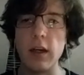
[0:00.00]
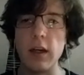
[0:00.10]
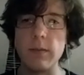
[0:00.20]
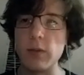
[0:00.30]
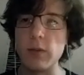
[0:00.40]

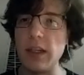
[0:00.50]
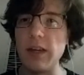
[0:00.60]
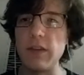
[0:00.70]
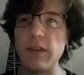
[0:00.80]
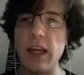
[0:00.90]
So we
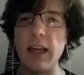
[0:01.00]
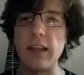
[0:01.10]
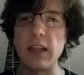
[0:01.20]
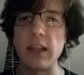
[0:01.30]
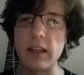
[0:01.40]
definitely had
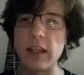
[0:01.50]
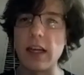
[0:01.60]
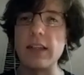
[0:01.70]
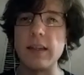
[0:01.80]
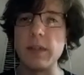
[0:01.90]
the
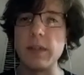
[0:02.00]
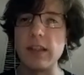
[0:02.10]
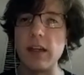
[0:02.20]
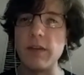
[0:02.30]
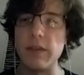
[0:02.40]
concept
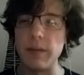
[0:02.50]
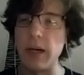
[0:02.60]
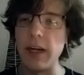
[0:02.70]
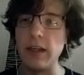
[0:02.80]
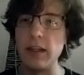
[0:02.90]
itself in
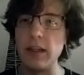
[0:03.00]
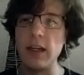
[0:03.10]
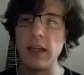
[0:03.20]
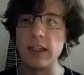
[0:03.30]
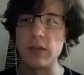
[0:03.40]
mind
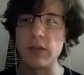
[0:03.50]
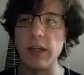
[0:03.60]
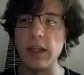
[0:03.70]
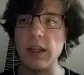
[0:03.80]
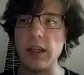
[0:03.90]
as
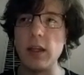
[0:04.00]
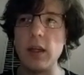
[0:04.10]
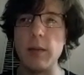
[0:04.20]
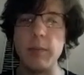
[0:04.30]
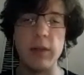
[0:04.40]
we
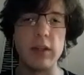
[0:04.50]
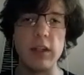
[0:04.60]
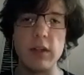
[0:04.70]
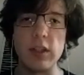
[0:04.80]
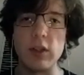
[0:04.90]
built the
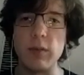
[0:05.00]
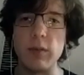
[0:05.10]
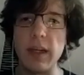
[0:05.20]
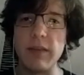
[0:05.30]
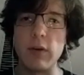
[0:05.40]
original
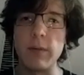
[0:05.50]
platform.